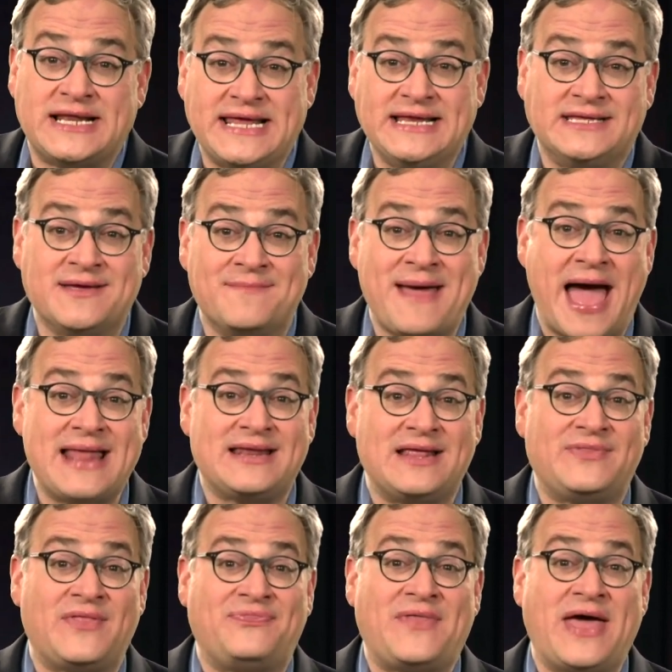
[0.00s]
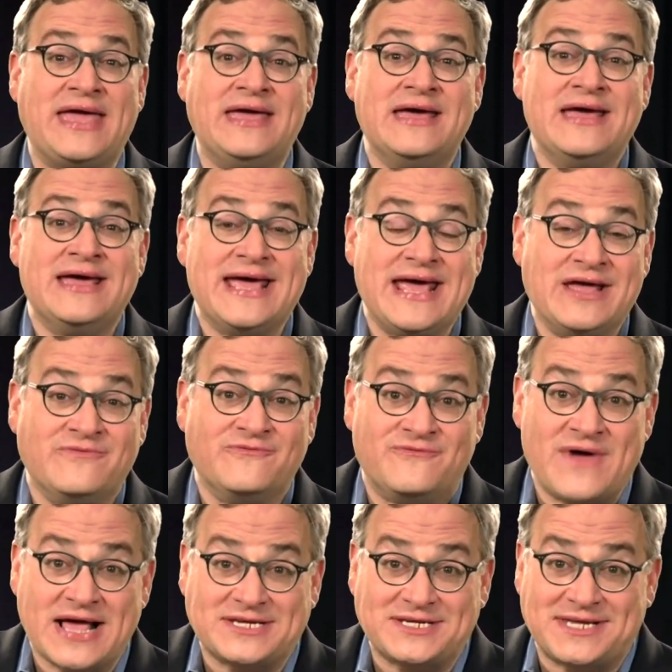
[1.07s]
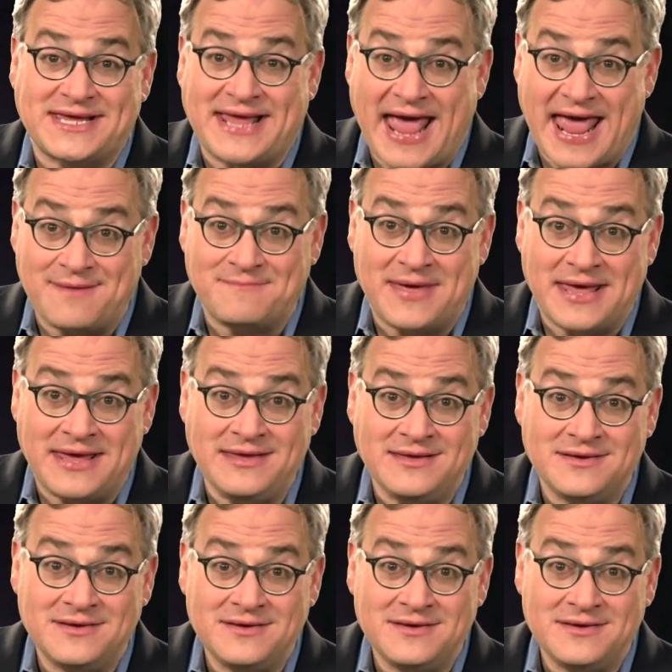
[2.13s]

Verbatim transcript: He demanded that they investigate me.